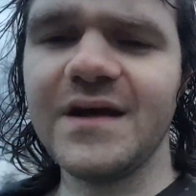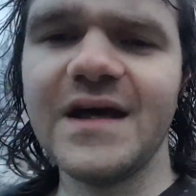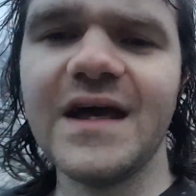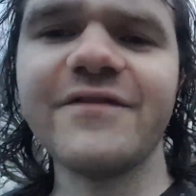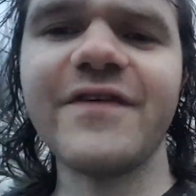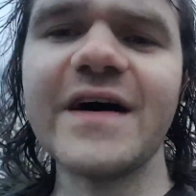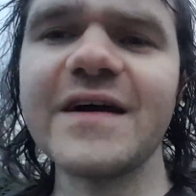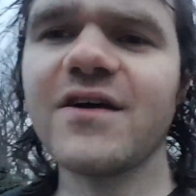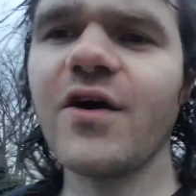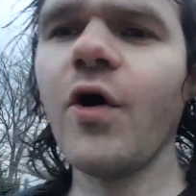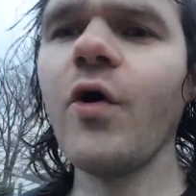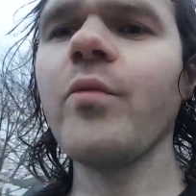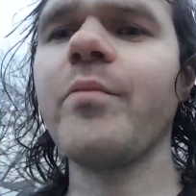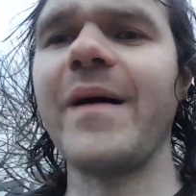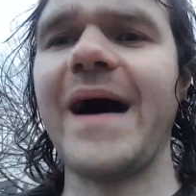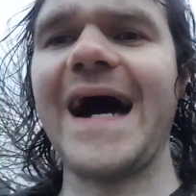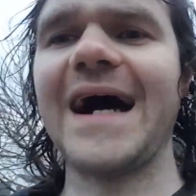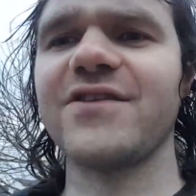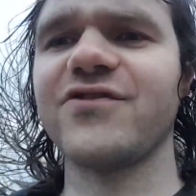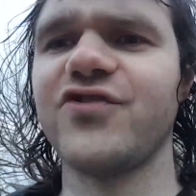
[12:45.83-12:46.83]
If I go
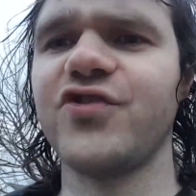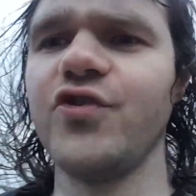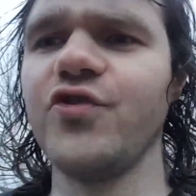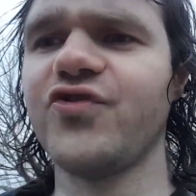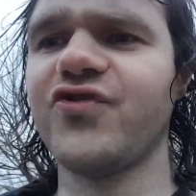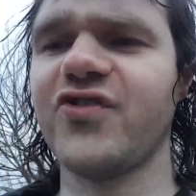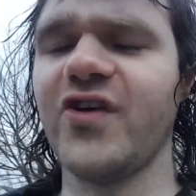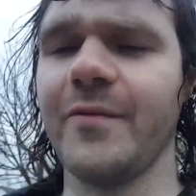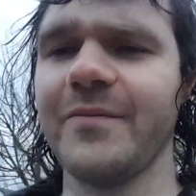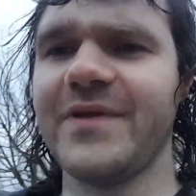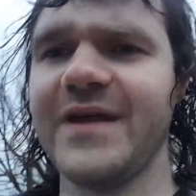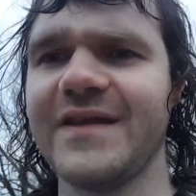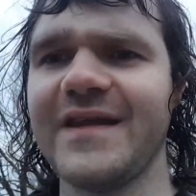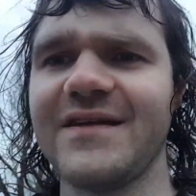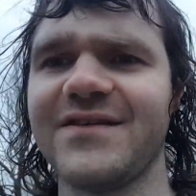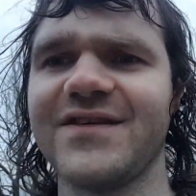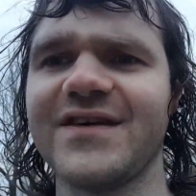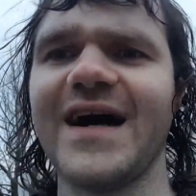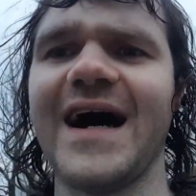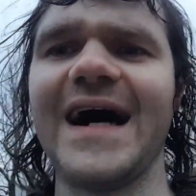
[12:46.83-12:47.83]
back to something
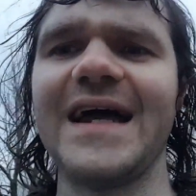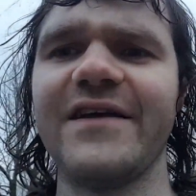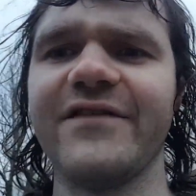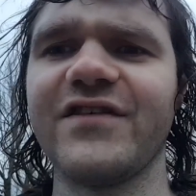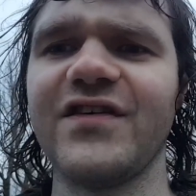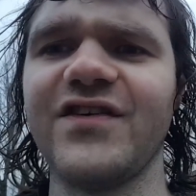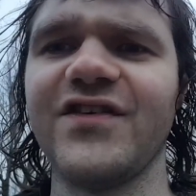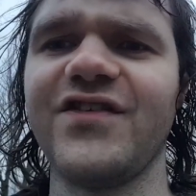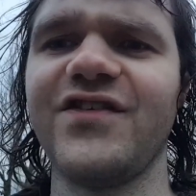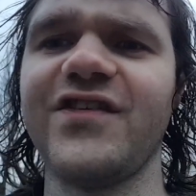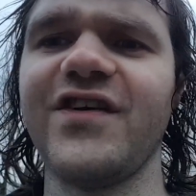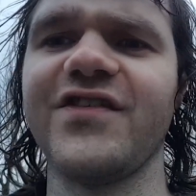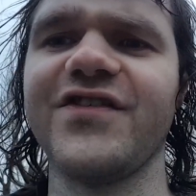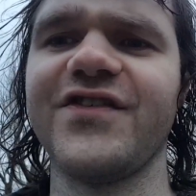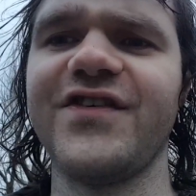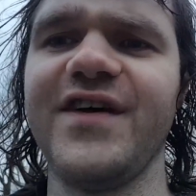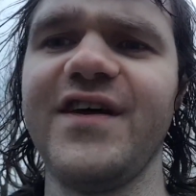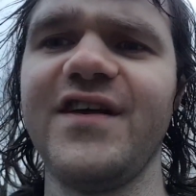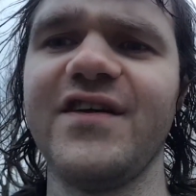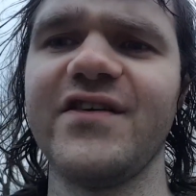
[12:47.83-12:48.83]
that's kind of
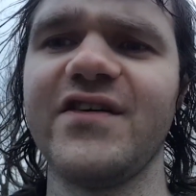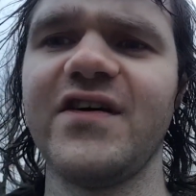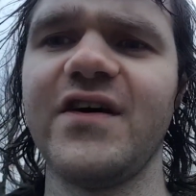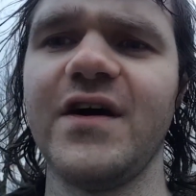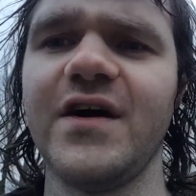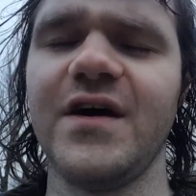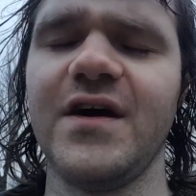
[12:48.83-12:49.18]
consistent,